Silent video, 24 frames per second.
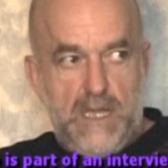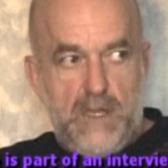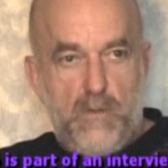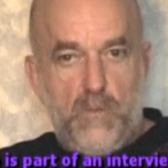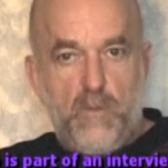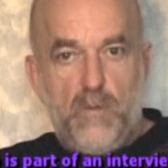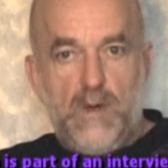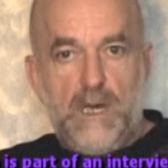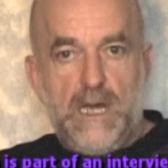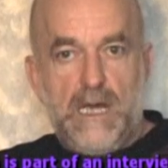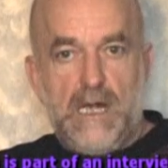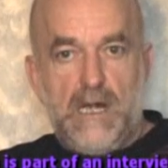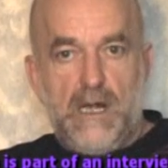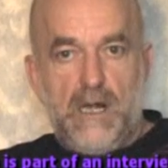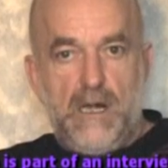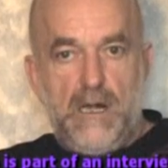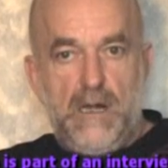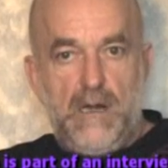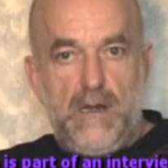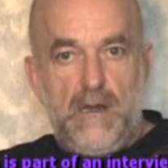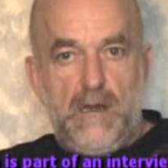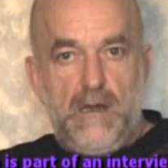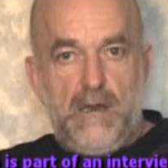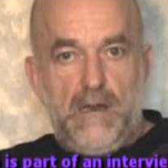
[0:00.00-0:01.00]
where
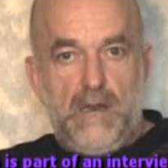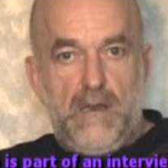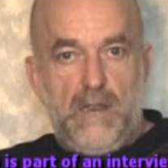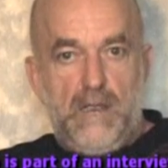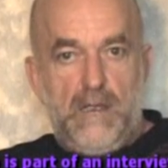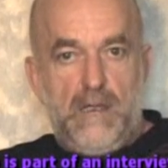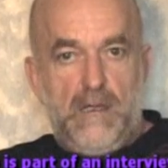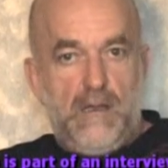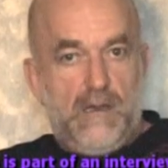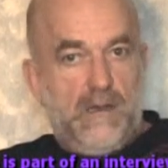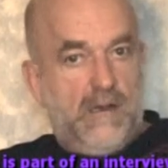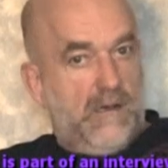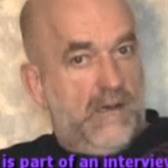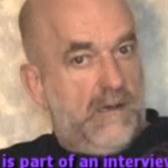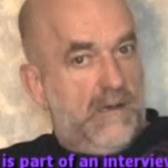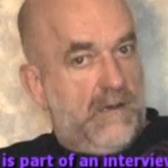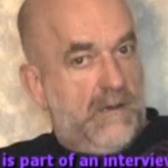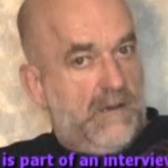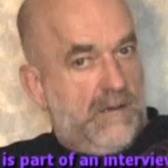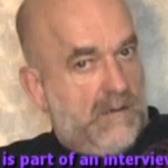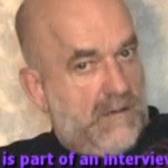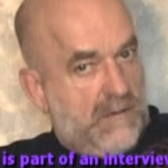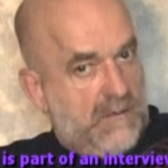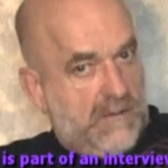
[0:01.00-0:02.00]

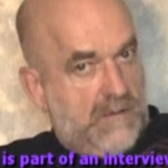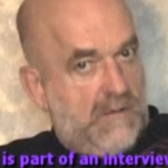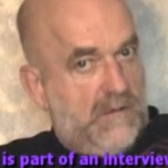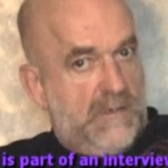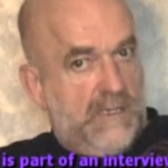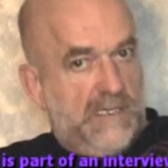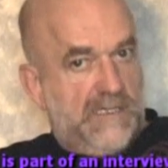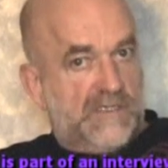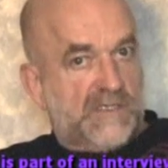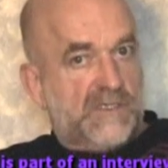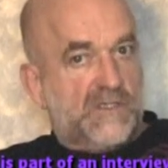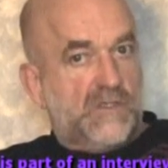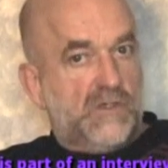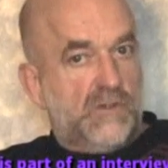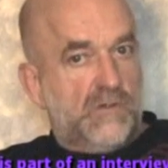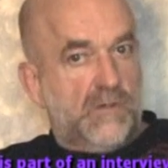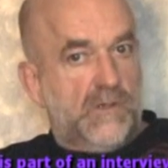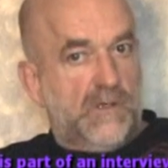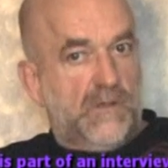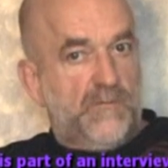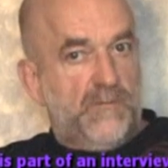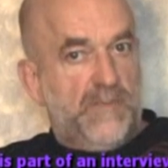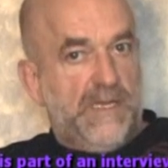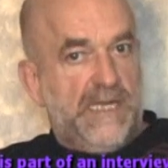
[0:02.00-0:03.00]
in
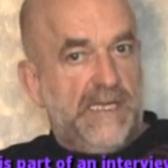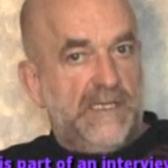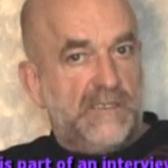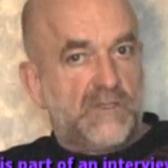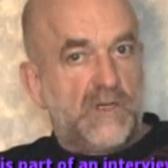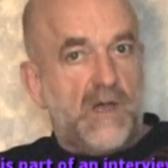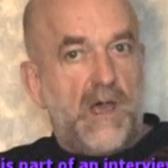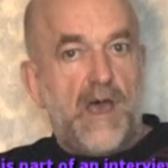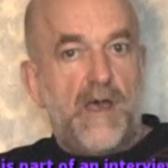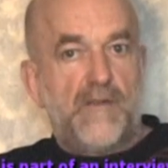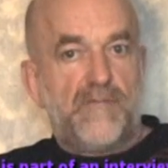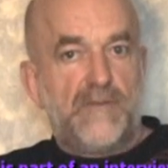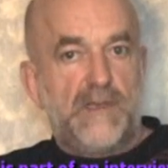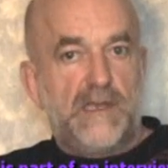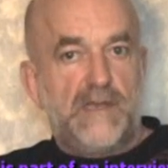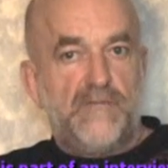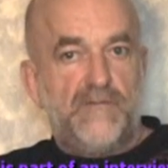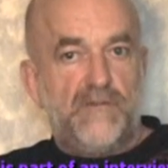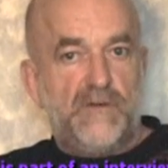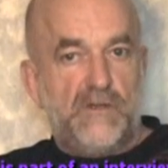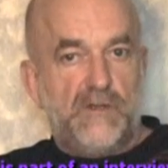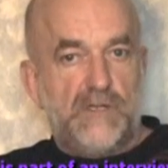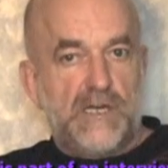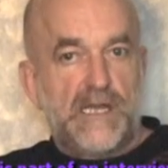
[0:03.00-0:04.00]
school being taught that
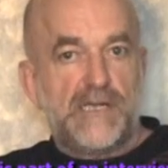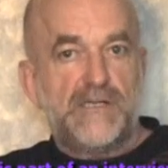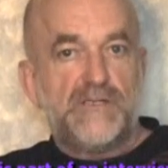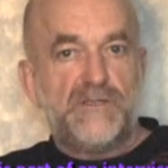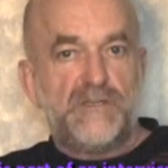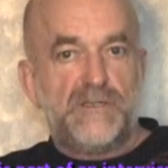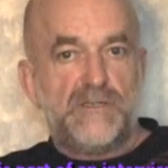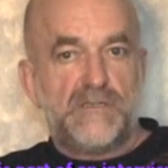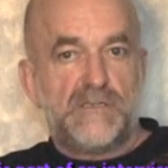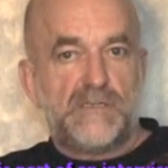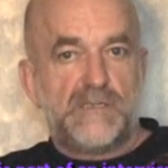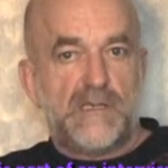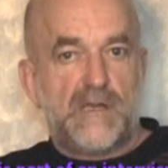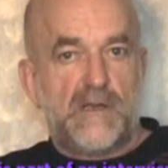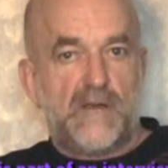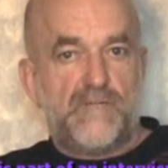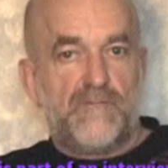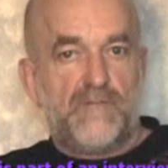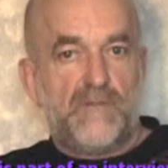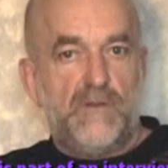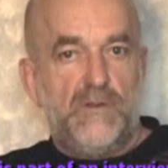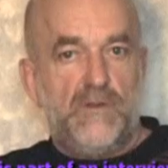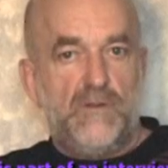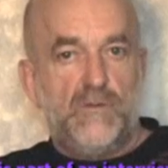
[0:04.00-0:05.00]
if you touched
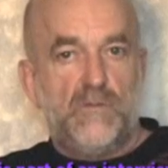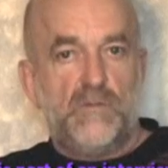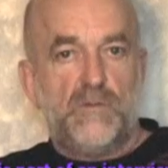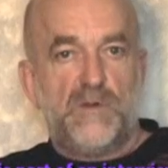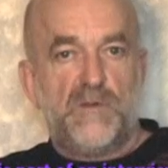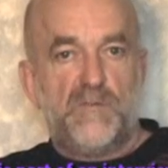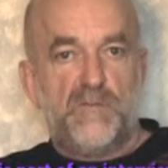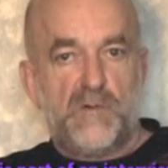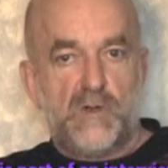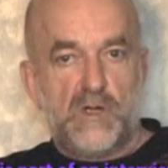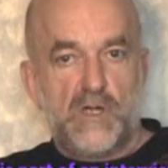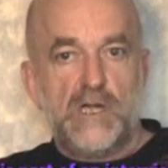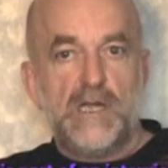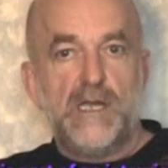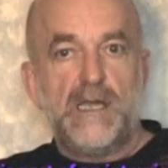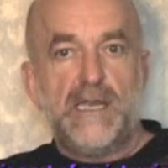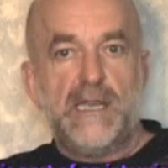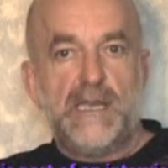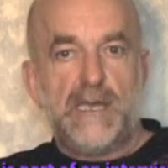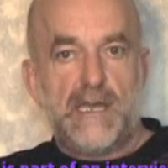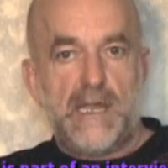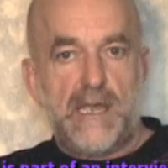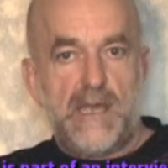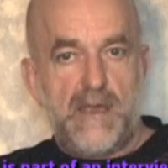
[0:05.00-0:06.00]
yourself, you would burn
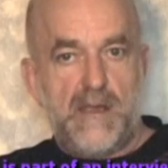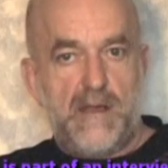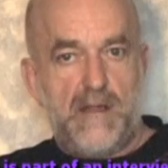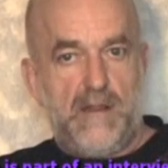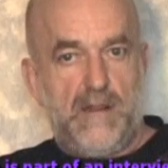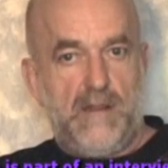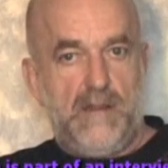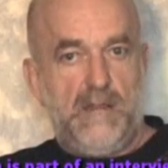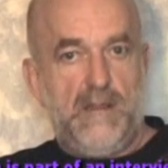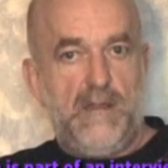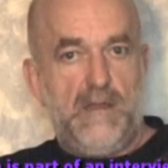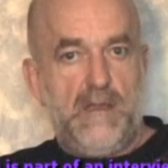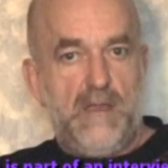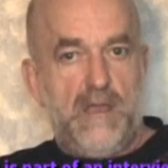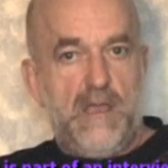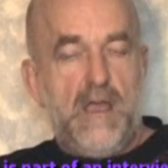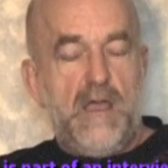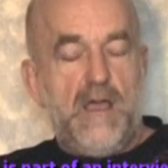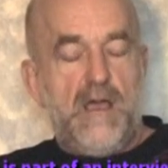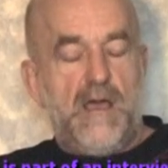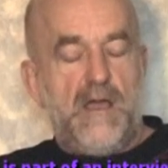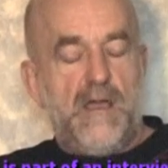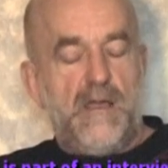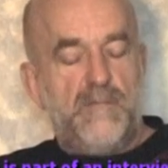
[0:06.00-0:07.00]
in hell.
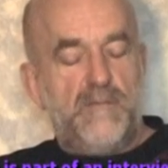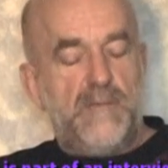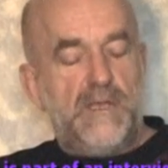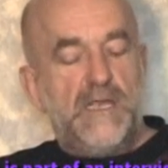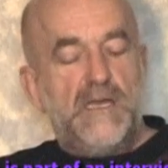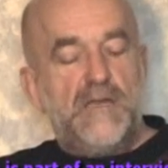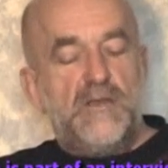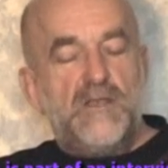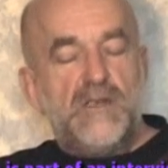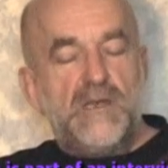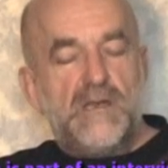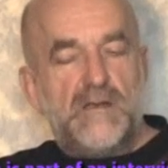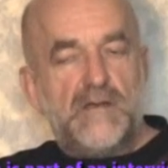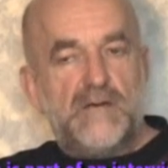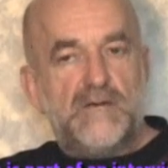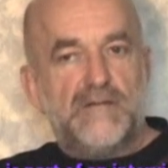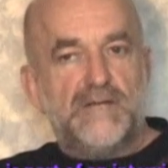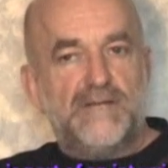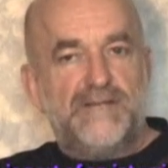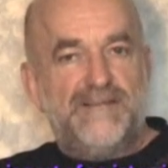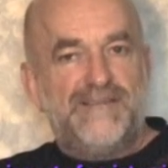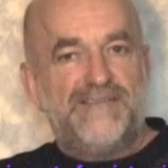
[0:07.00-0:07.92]
I mean, you know.